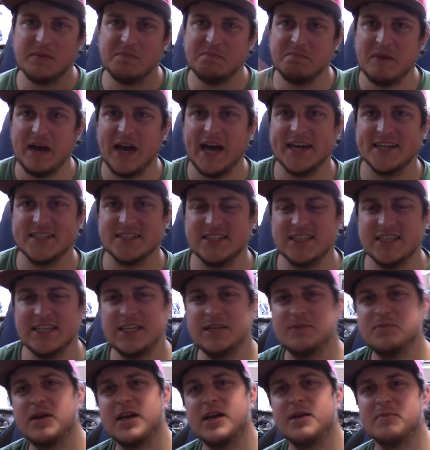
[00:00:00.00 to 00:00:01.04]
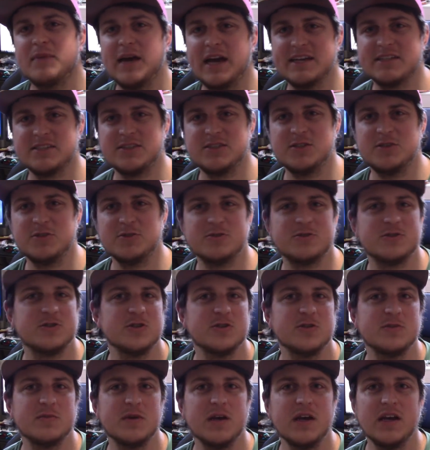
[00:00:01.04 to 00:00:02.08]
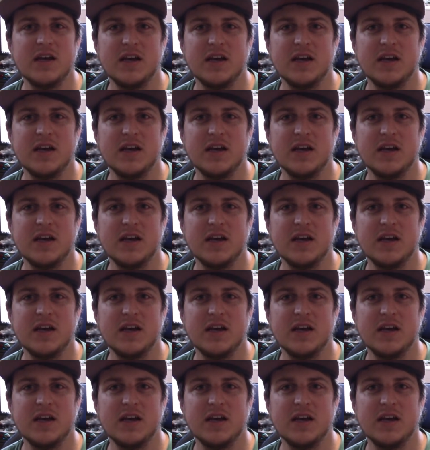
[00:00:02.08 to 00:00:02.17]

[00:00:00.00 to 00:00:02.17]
back to eBay, back to YouTube.